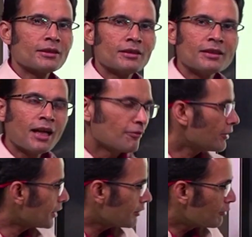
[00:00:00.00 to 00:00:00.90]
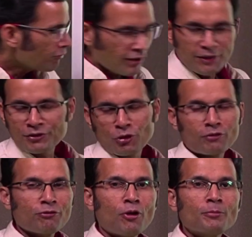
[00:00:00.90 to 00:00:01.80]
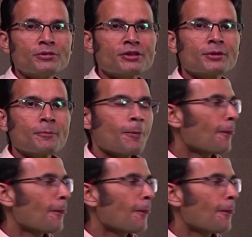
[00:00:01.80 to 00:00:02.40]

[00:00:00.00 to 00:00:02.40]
I've written five short forms.